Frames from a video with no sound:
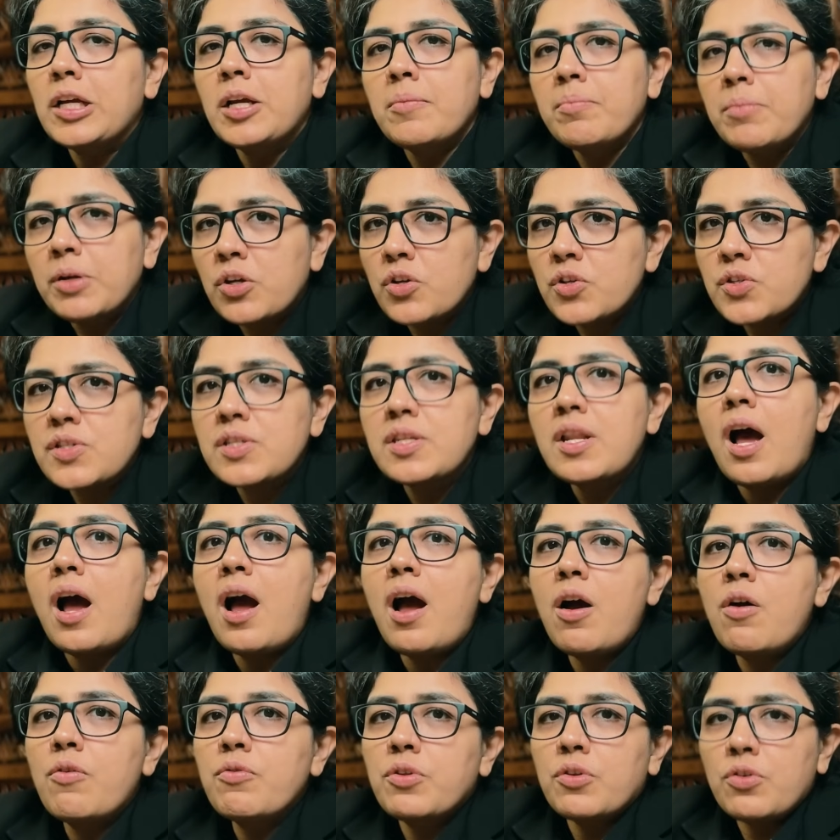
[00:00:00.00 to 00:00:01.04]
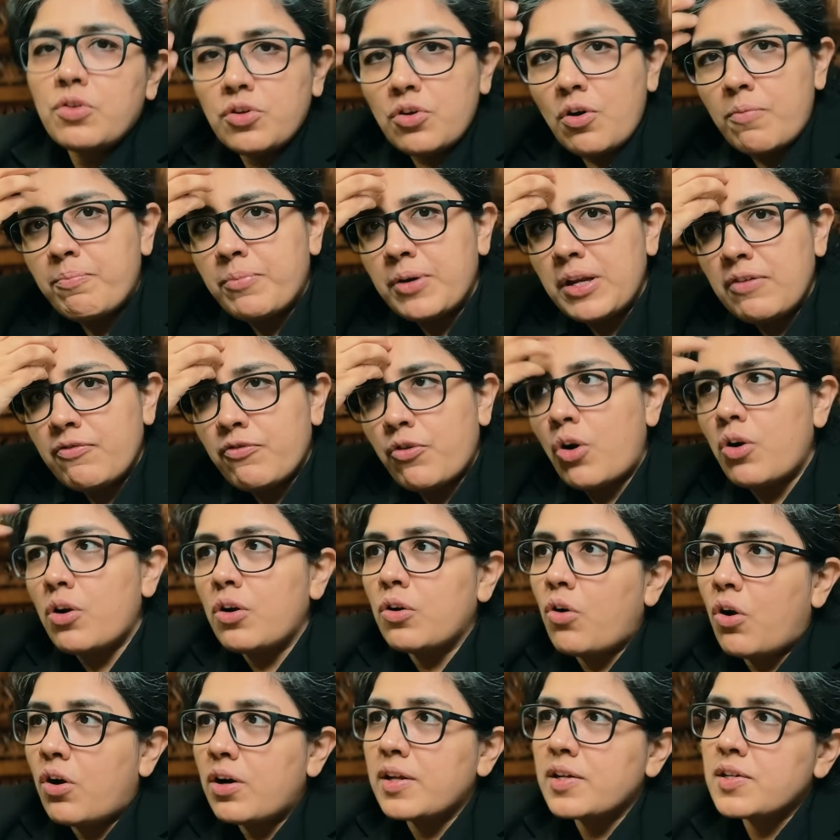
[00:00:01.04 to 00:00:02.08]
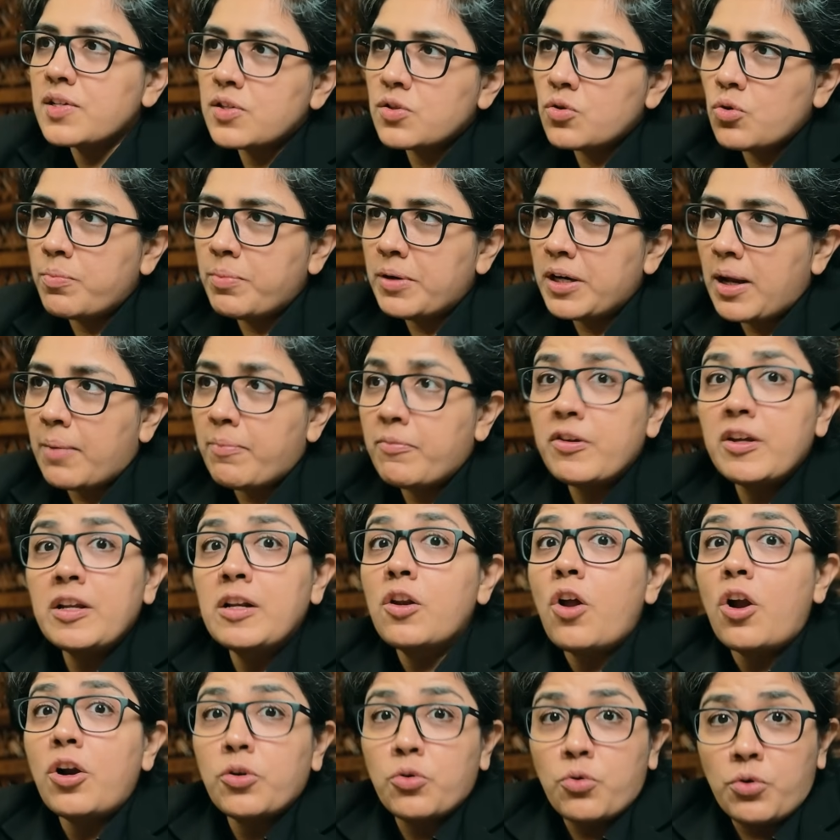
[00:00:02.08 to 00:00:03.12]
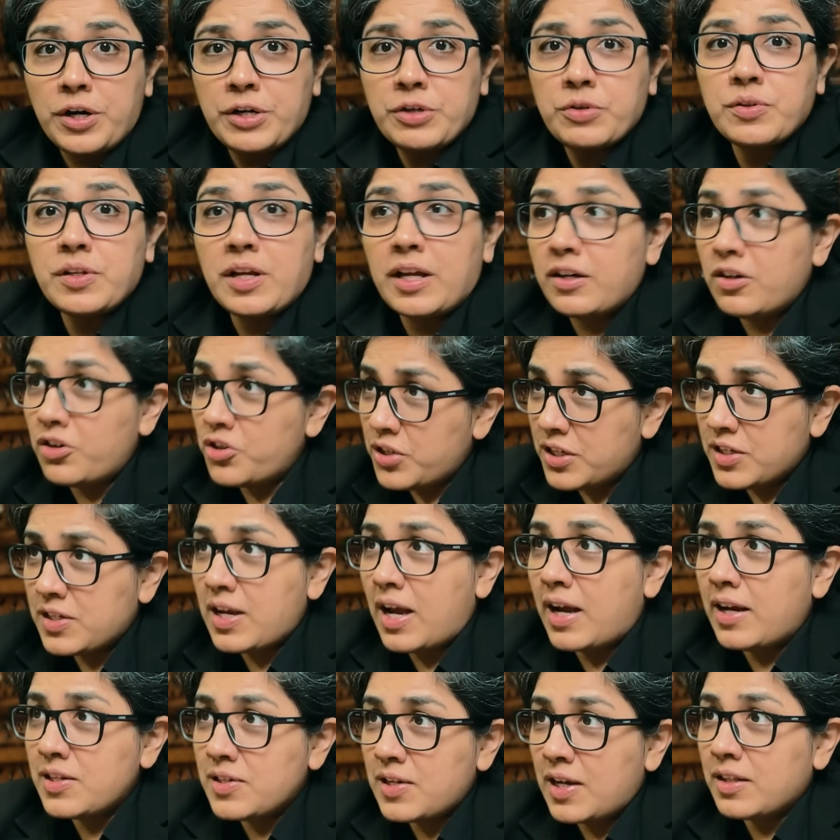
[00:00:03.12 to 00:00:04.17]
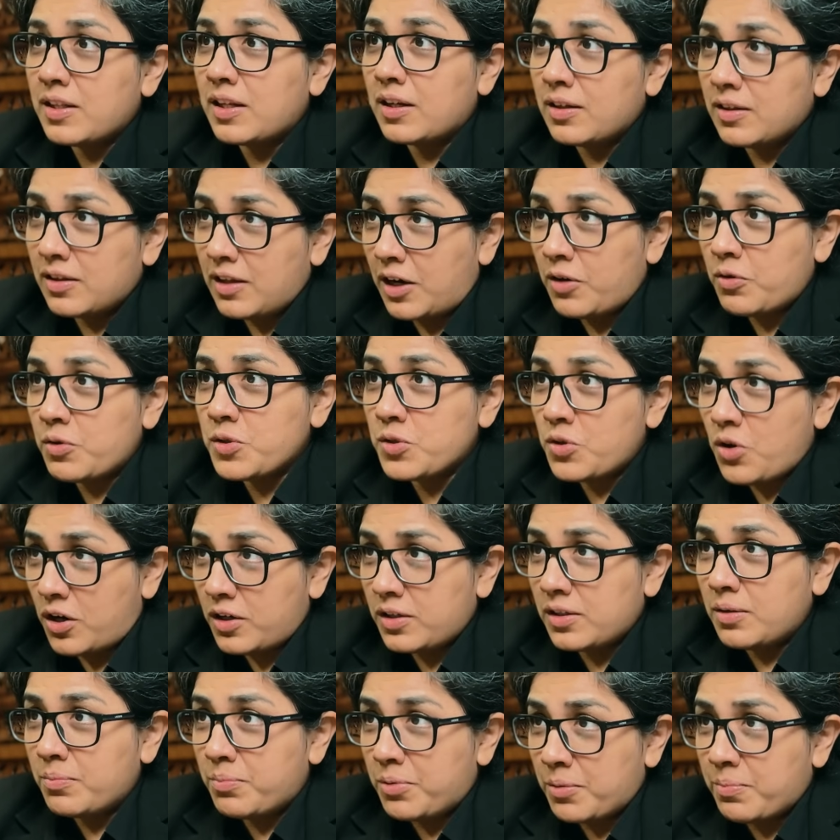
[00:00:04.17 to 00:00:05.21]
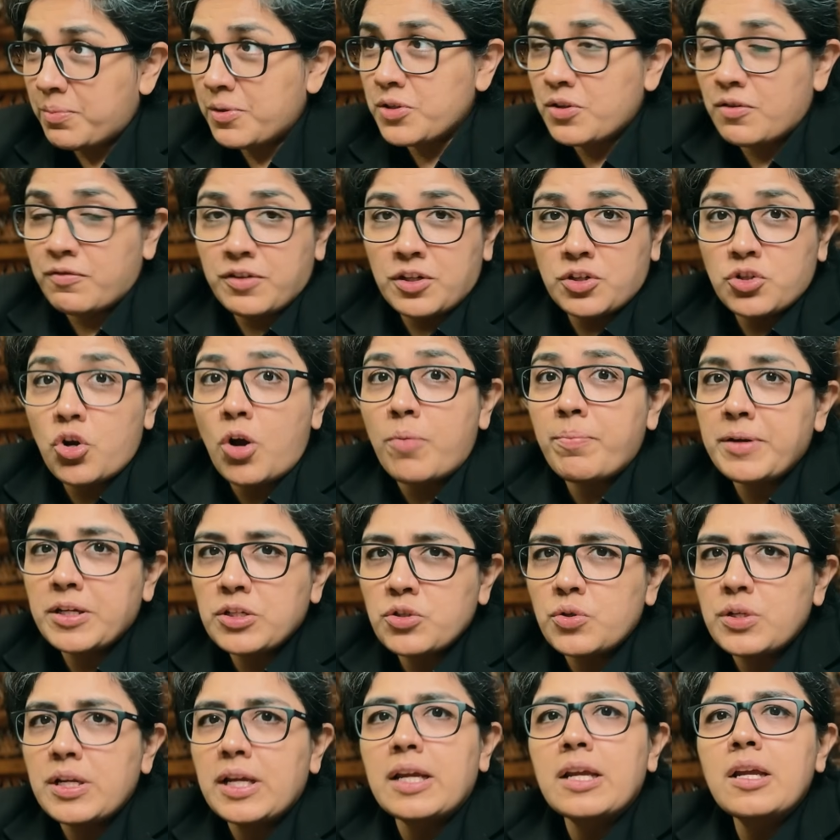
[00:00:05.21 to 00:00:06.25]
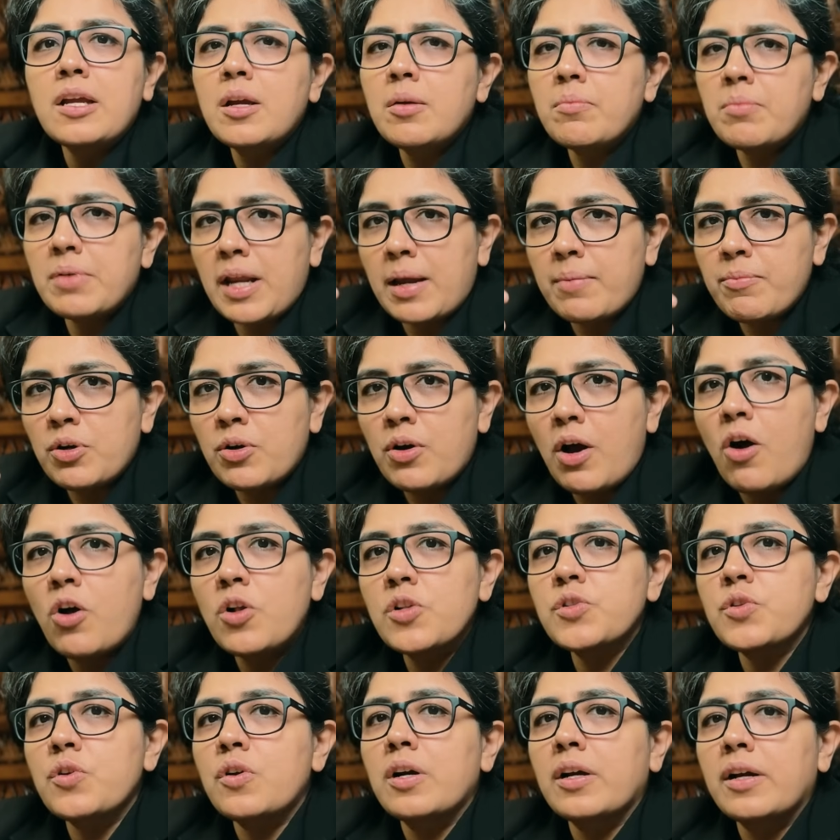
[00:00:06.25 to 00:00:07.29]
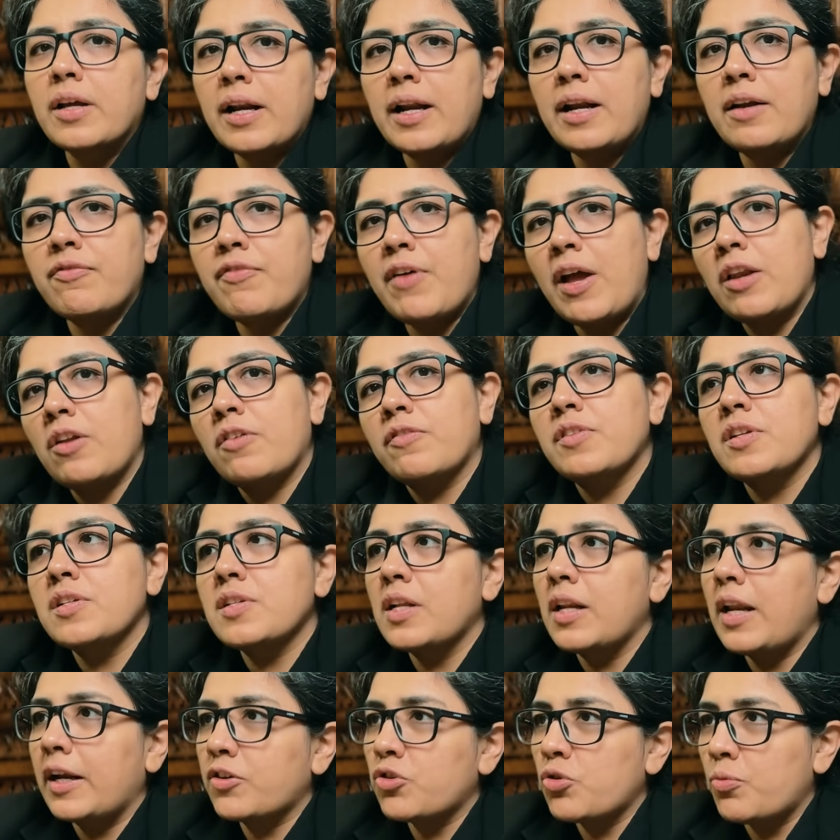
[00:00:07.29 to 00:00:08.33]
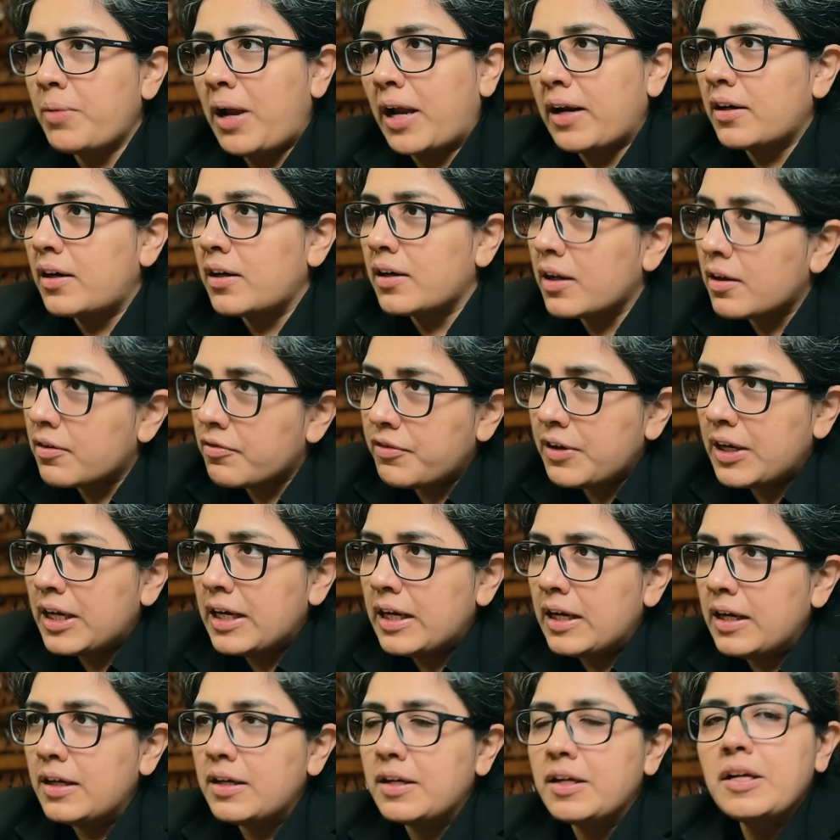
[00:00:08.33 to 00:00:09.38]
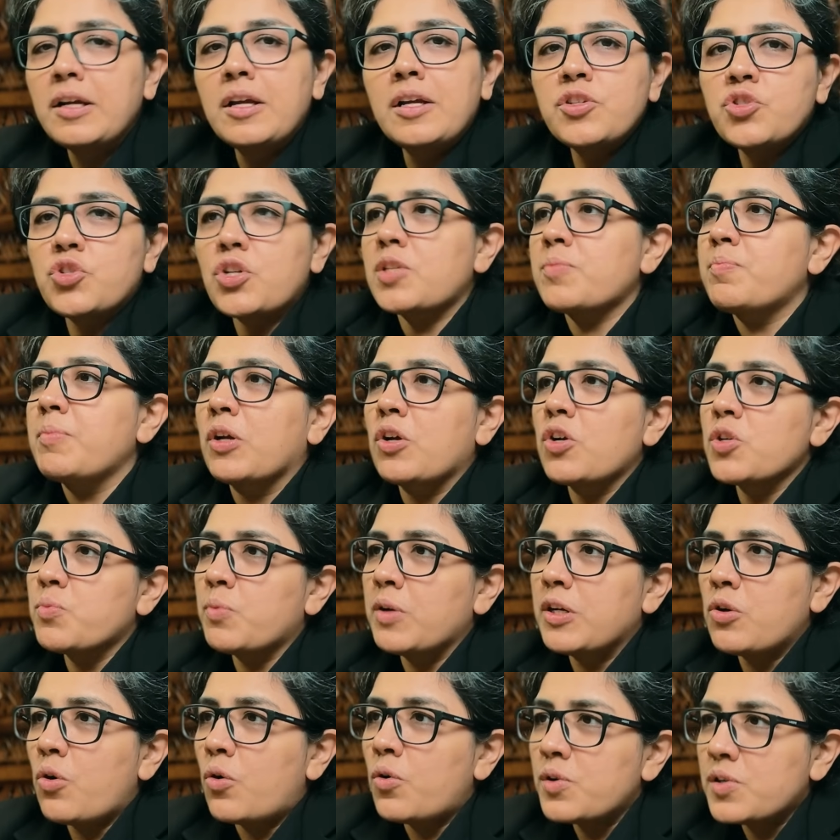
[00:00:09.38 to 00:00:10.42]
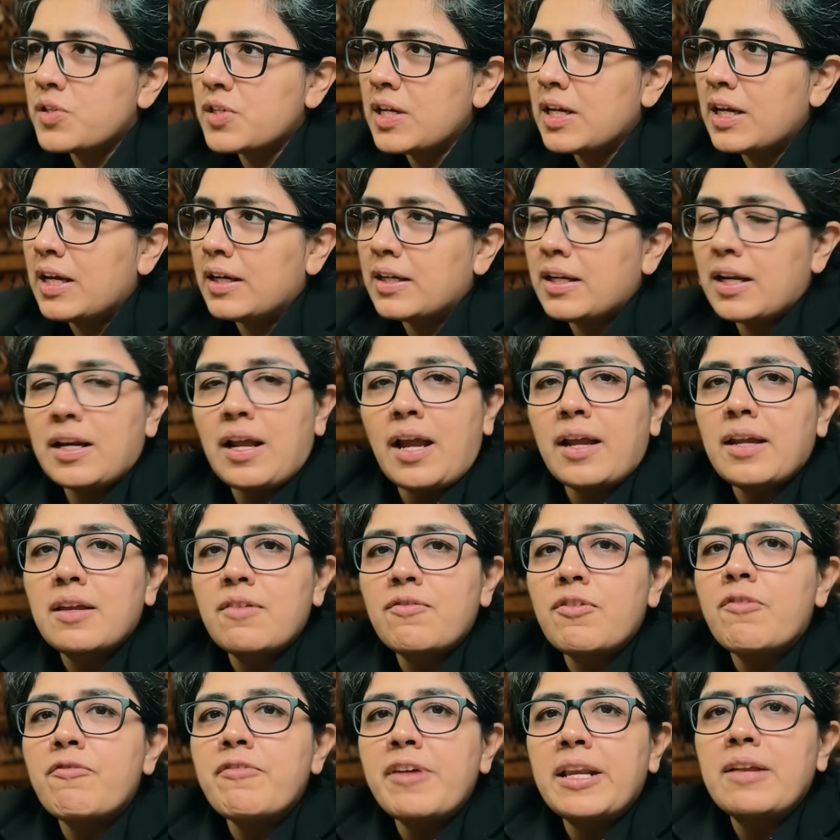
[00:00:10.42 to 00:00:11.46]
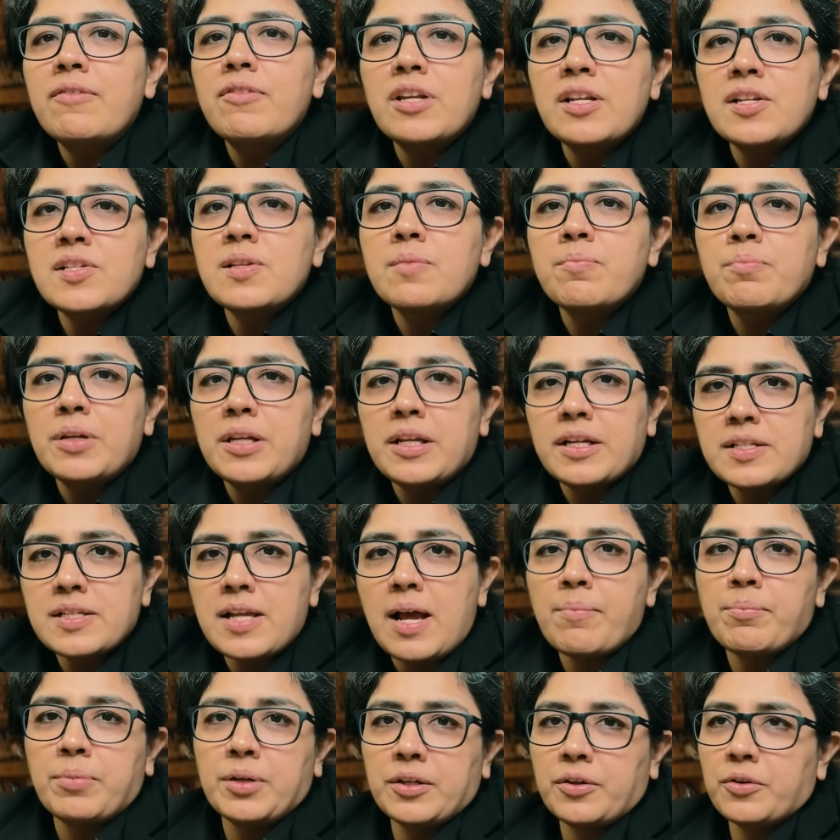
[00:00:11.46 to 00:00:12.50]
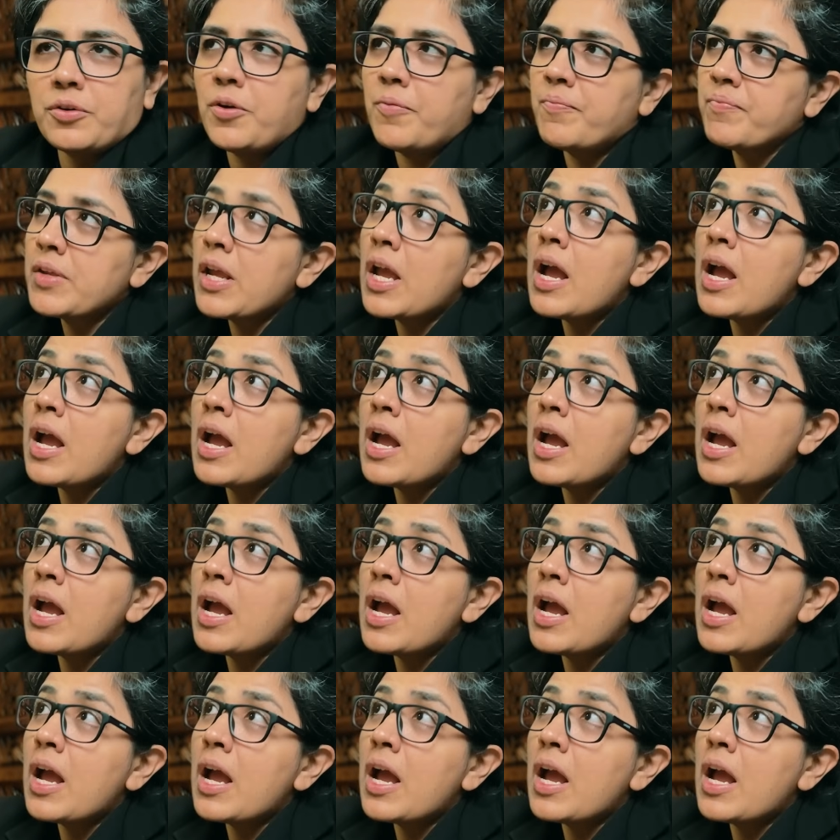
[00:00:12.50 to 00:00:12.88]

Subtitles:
Because now, you know, your prefrontal cortex is opened up. We will not go into the energy science. I think that was not the purpose of the topic today. But I'm also a great fan of this electromagnetic field, just because we don't see it. And I give a very, very simple example, you know.